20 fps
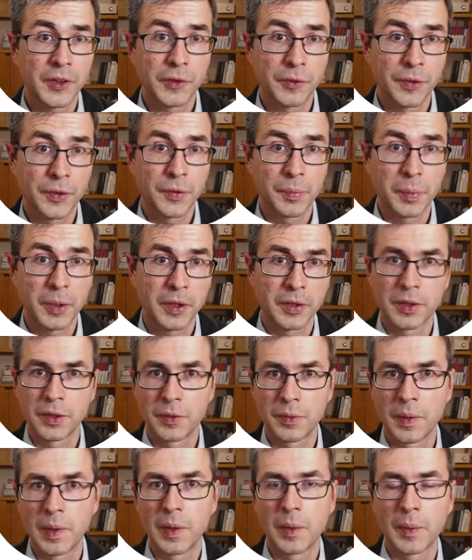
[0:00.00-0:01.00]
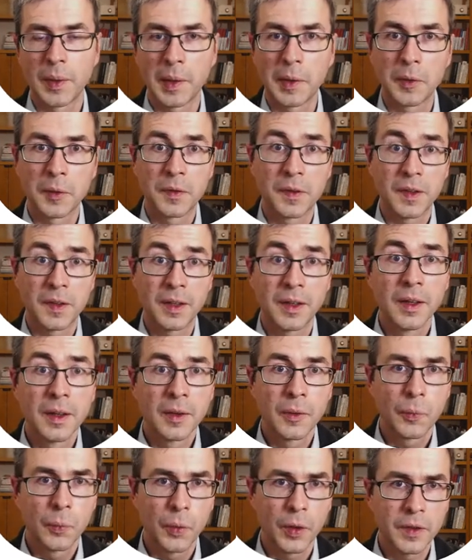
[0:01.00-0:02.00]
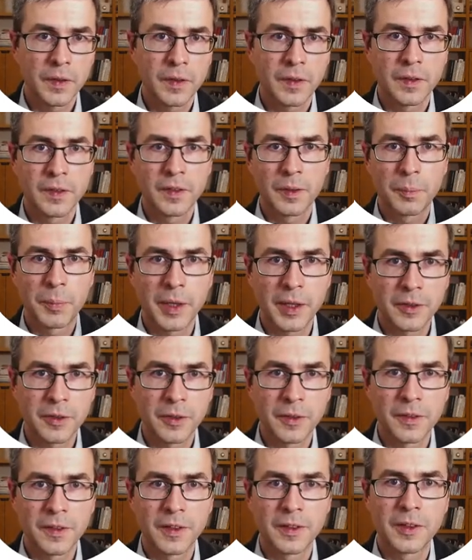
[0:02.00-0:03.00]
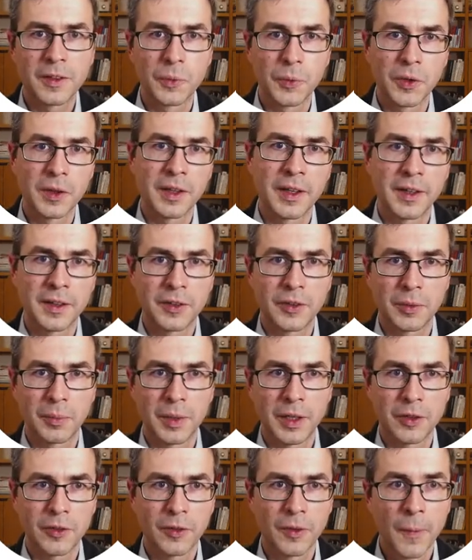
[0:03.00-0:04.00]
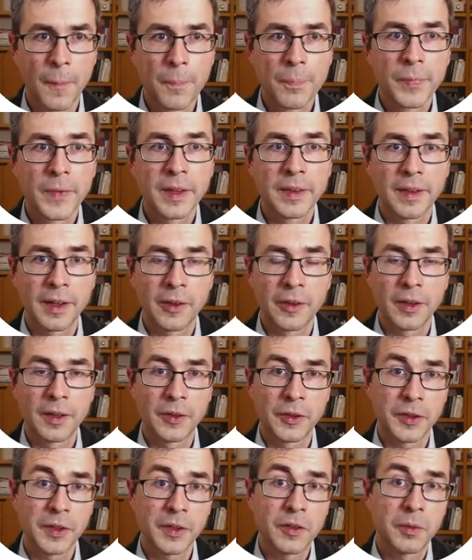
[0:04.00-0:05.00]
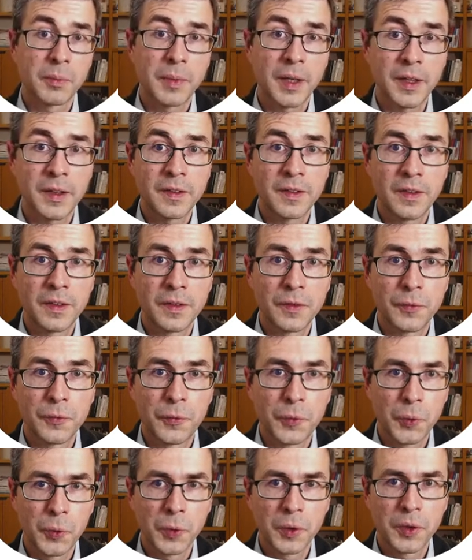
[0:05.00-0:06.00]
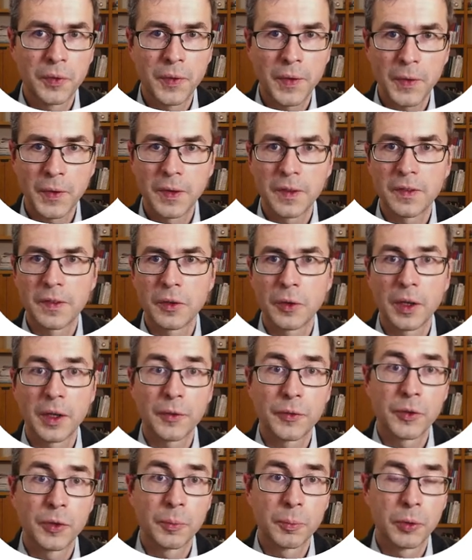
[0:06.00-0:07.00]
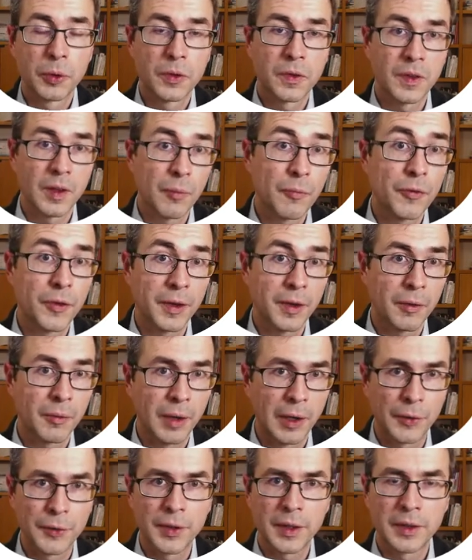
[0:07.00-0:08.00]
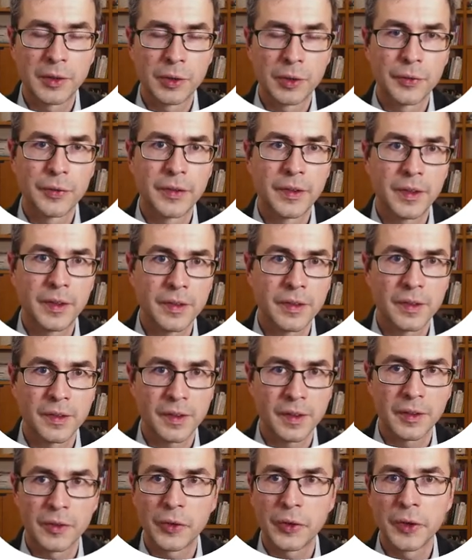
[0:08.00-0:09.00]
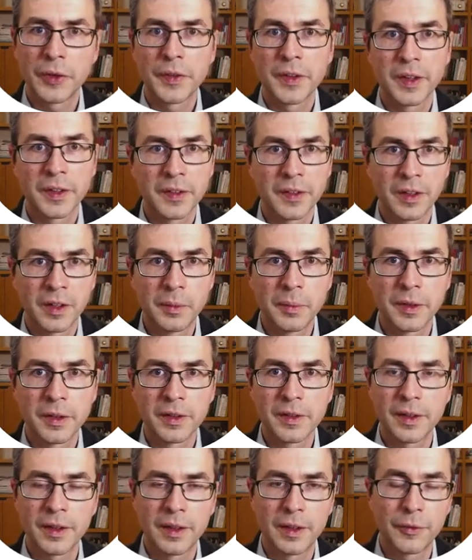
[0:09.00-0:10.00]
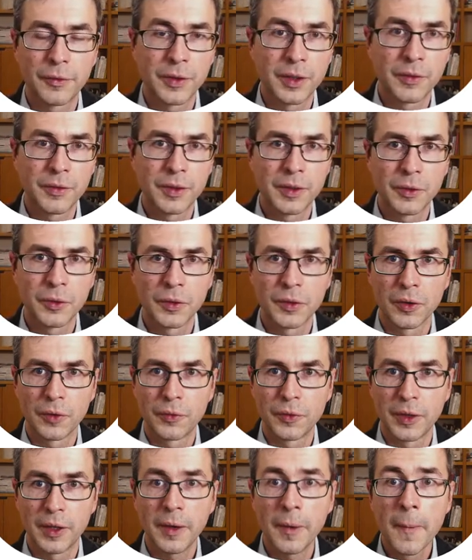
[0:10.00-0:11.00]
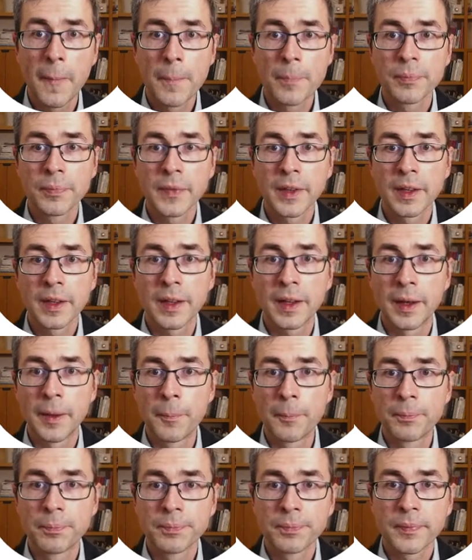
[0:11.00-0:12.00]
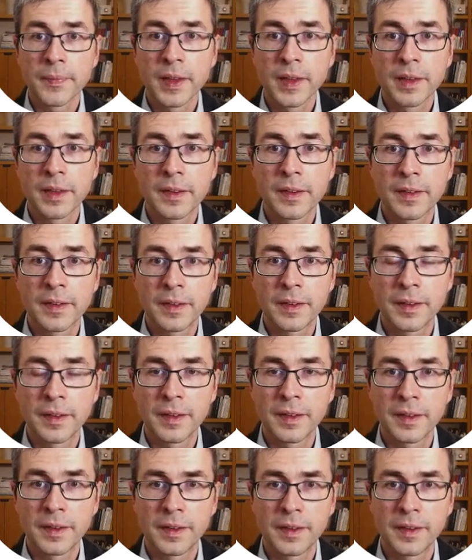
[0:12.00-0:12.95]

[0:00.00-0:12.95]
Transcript: of a SPARQL query, where you say, what is the pattern that you would like to match? Now, in order to make these full queries, you have to put something around. And you have seen this in all the examples I have given you so far. We